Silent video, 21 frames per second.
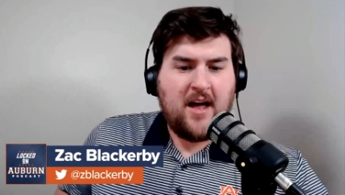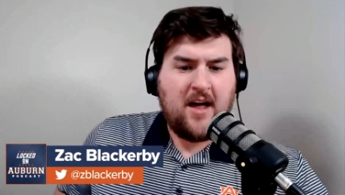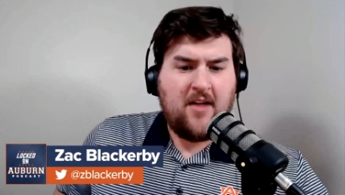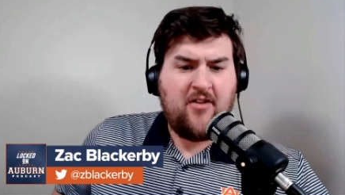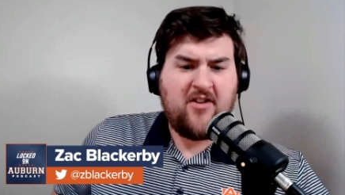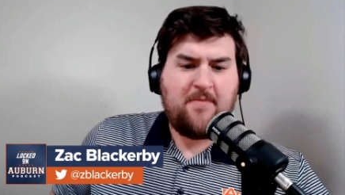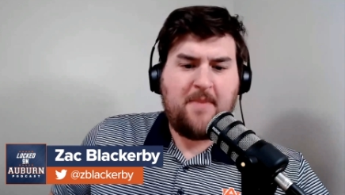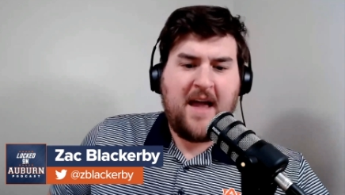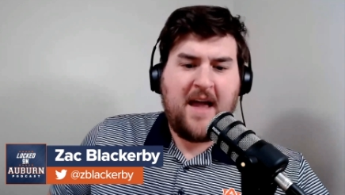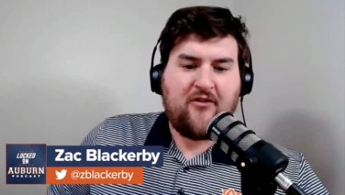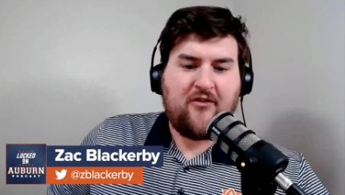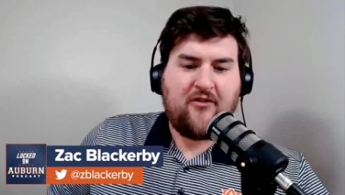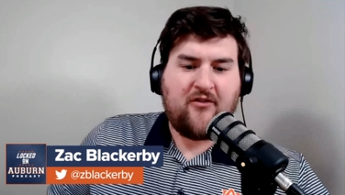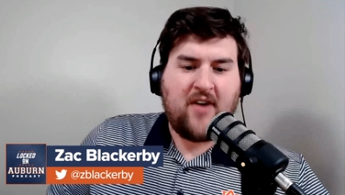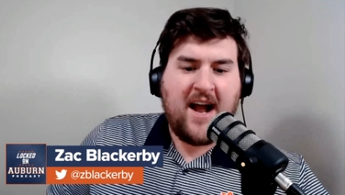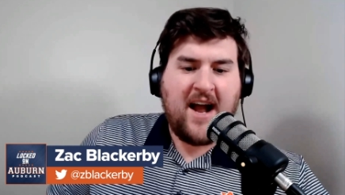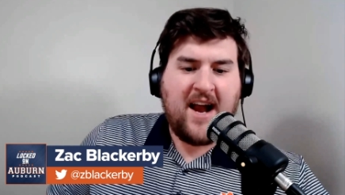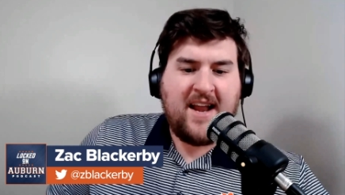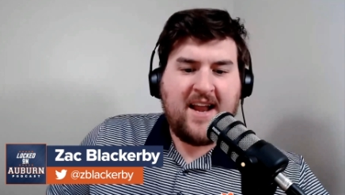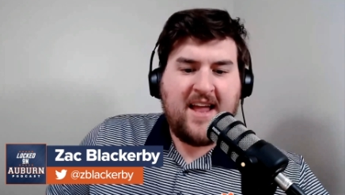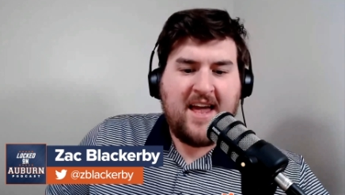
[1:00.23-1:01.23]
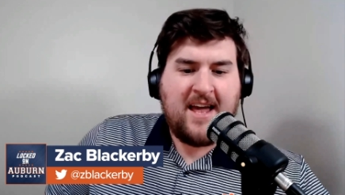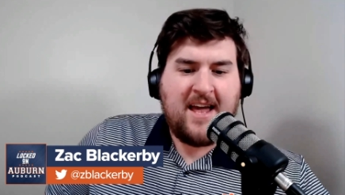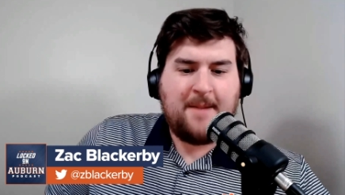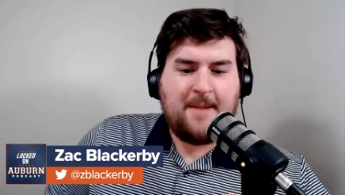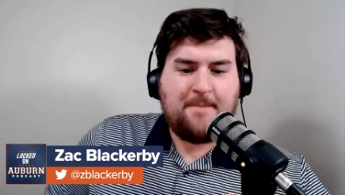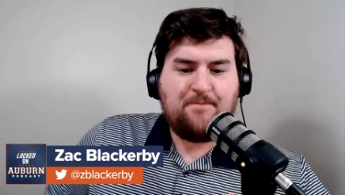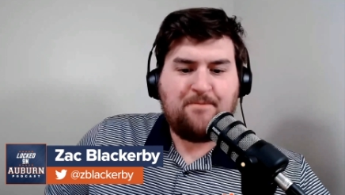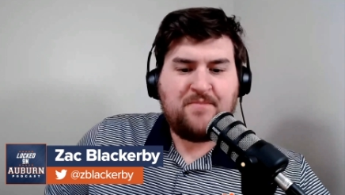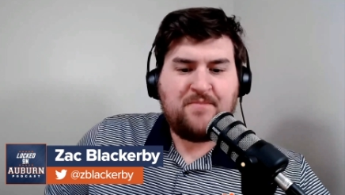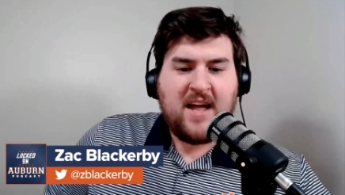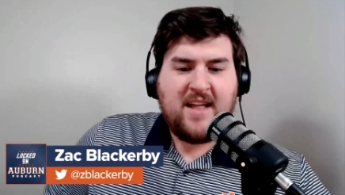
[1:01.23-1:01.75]
this past
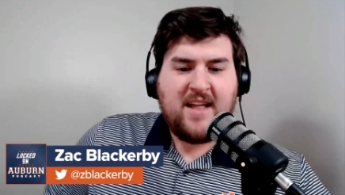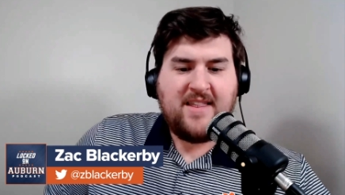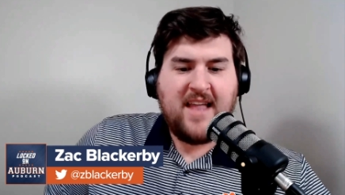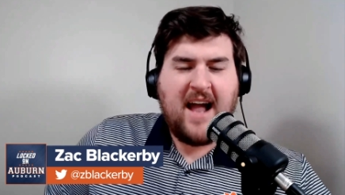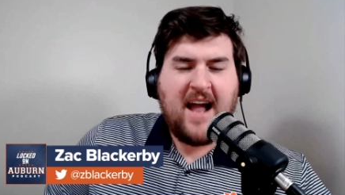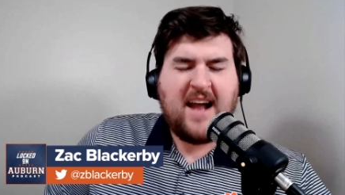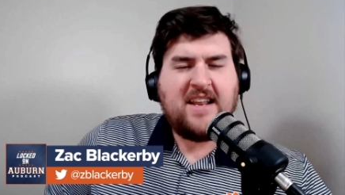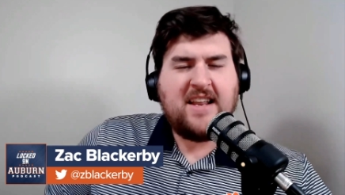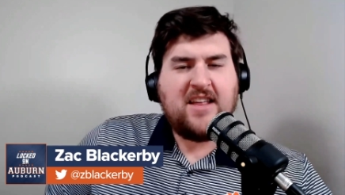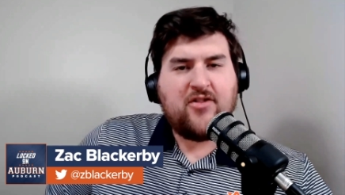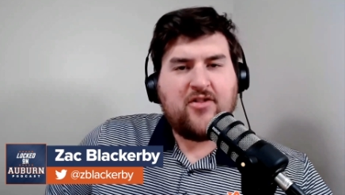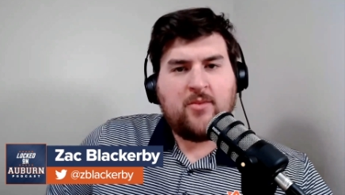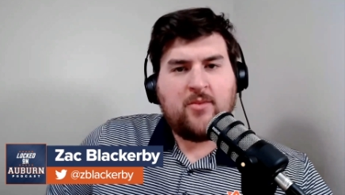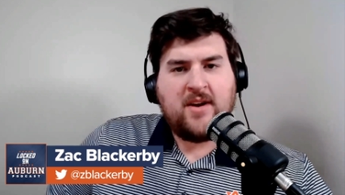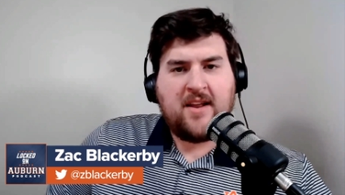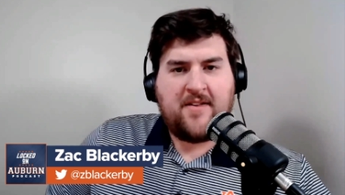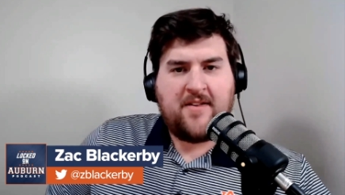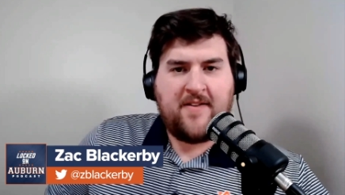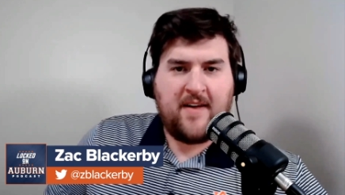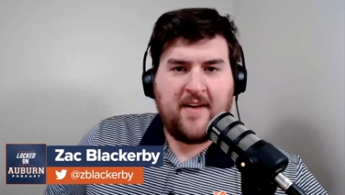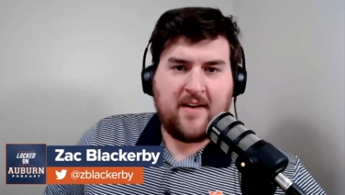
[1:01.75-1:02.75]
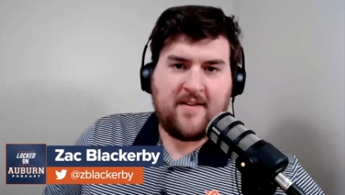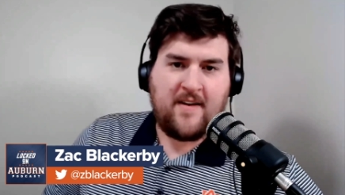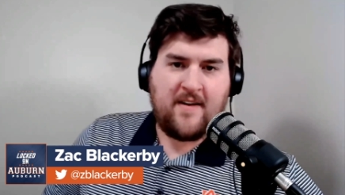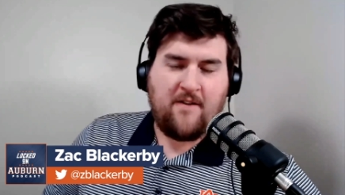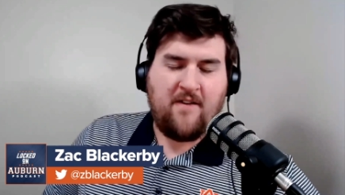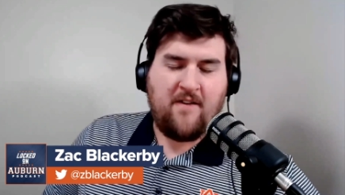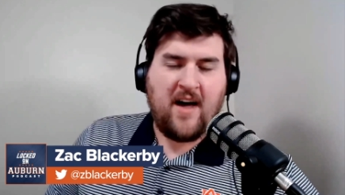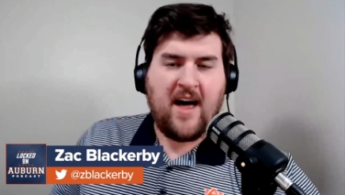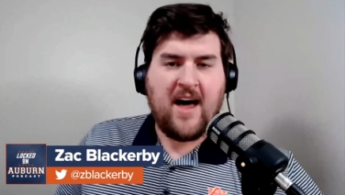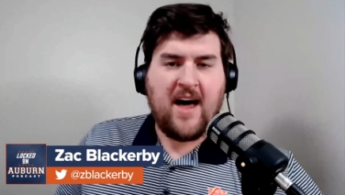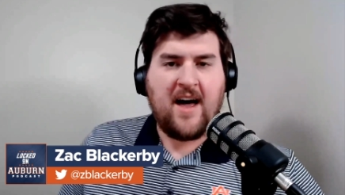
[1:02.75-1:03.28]
Friday,
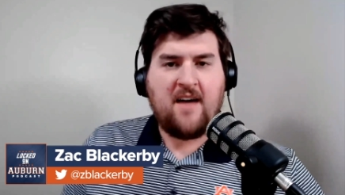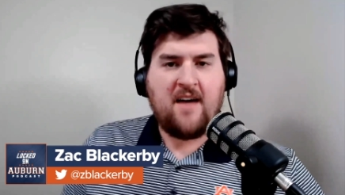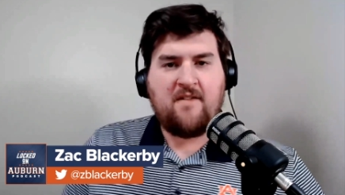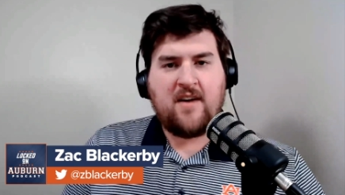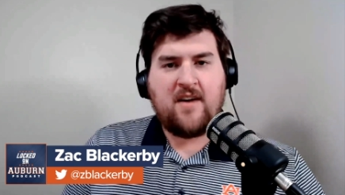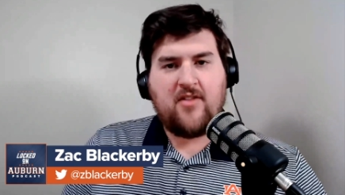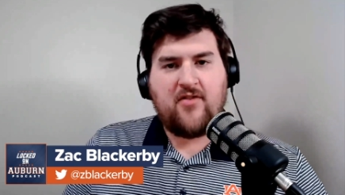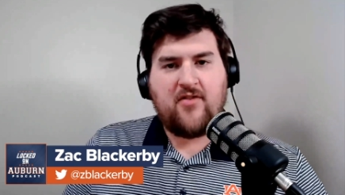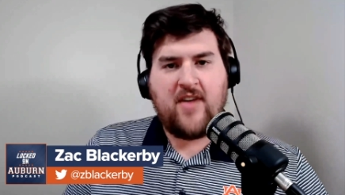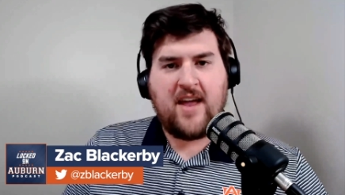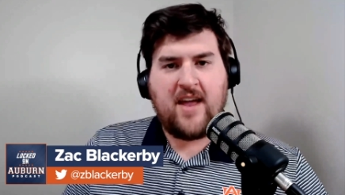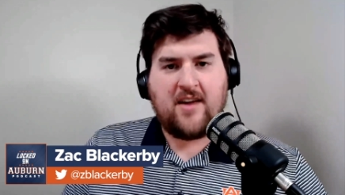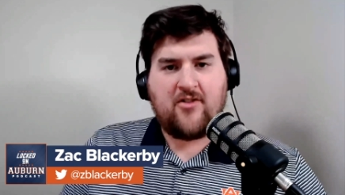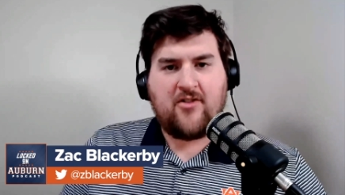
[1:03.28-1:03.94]
93-65, thanks